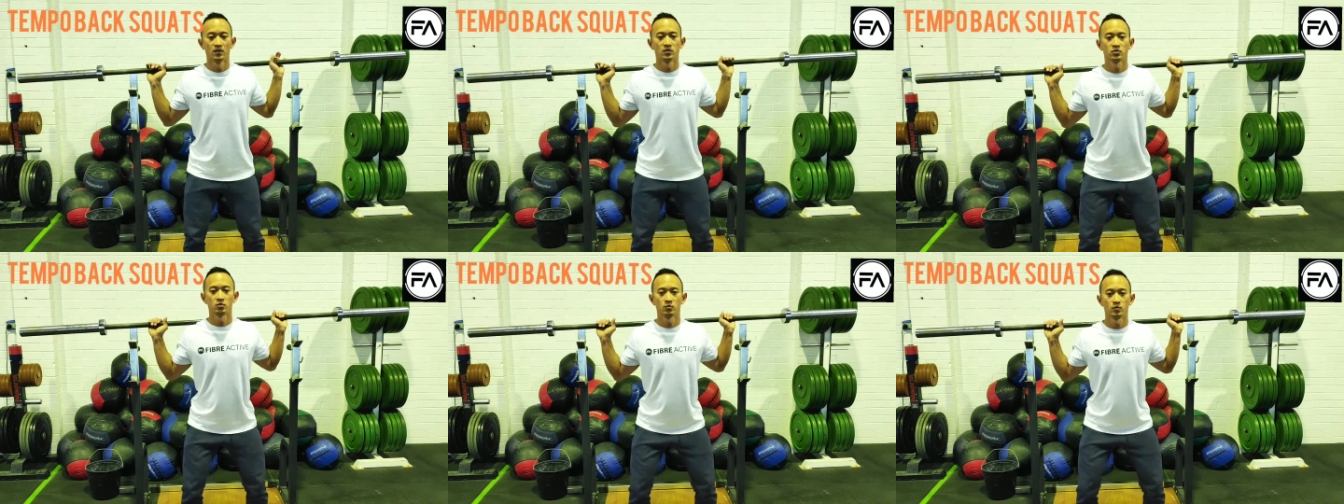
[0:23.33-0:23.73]

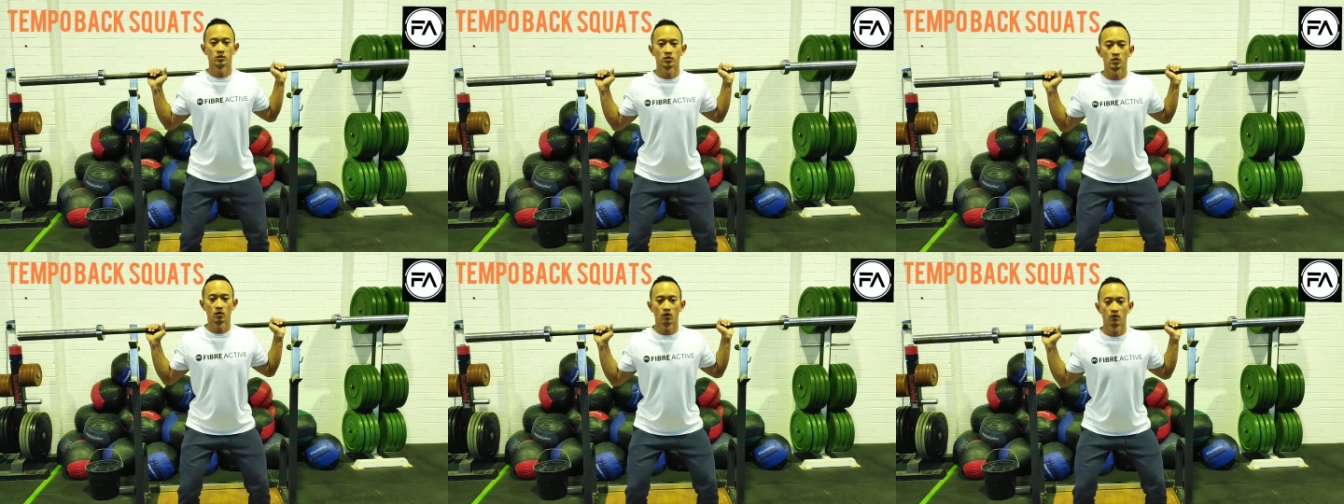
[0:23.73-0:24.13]
super
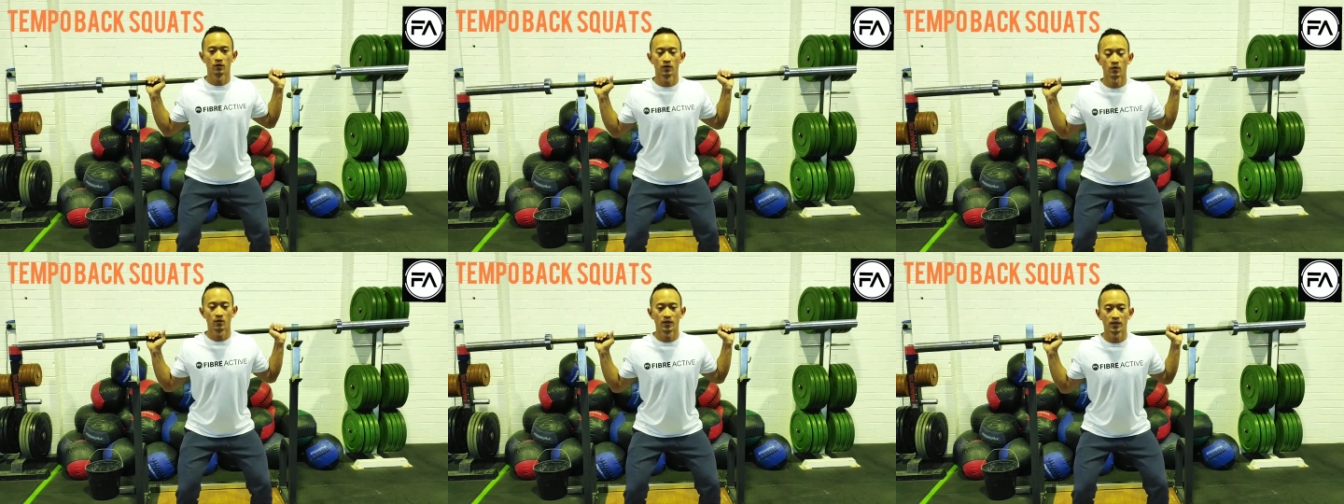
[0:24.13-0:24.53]
slow on
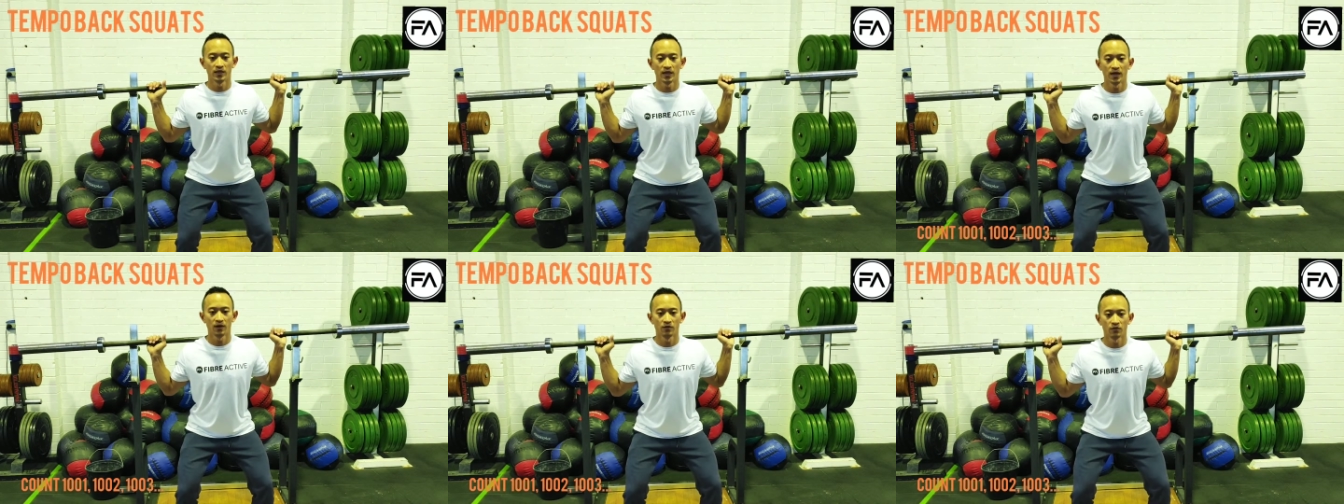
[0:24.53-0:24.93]
the way
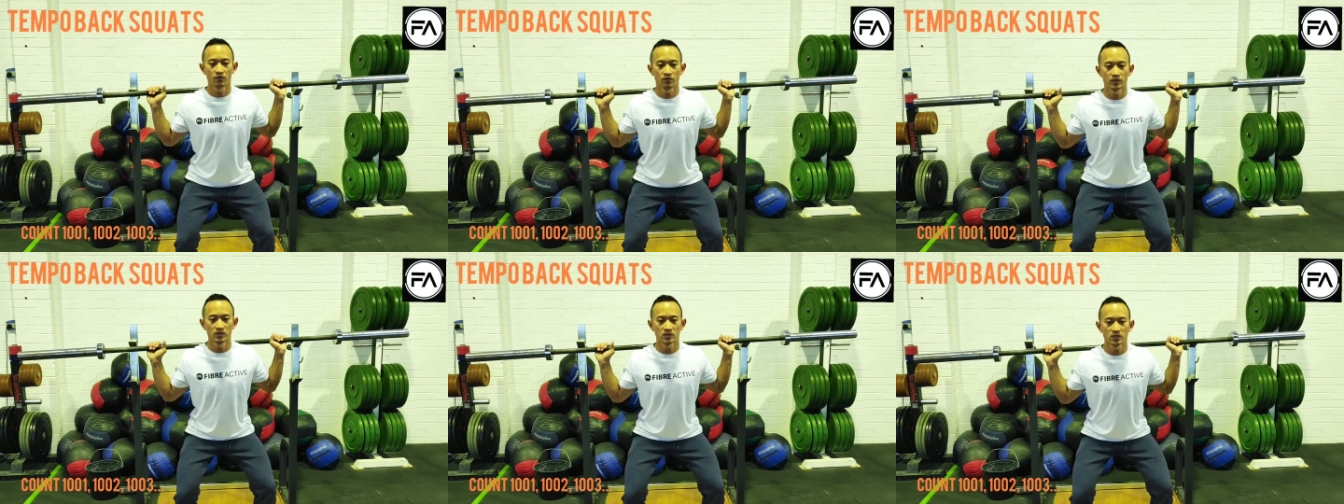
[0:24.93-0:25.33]
down,
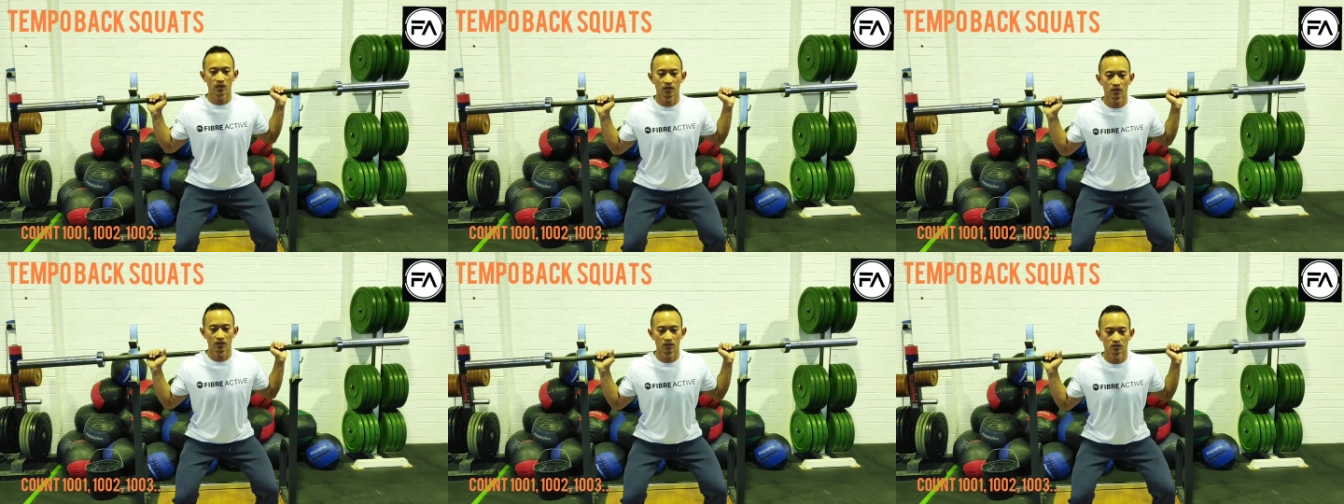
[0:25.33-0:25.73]
3
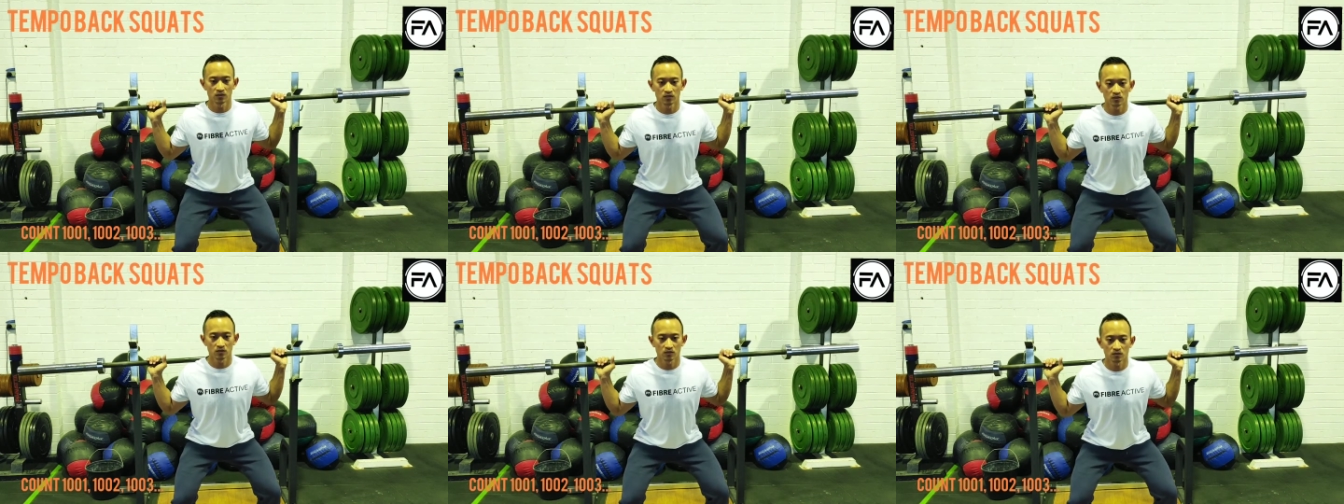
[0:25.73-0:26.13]

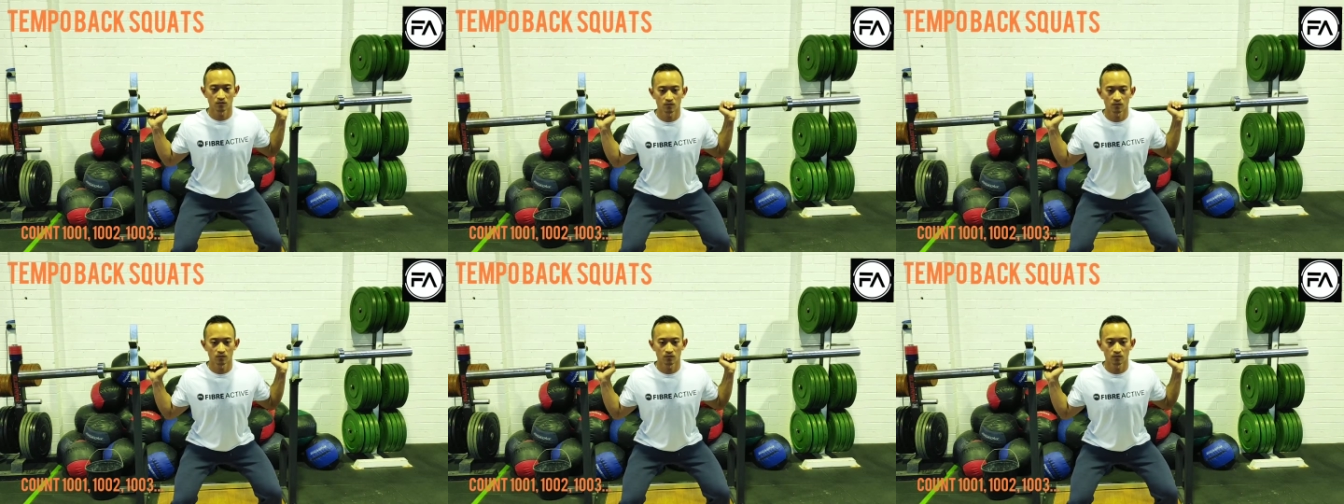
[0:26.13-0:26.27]
seconds.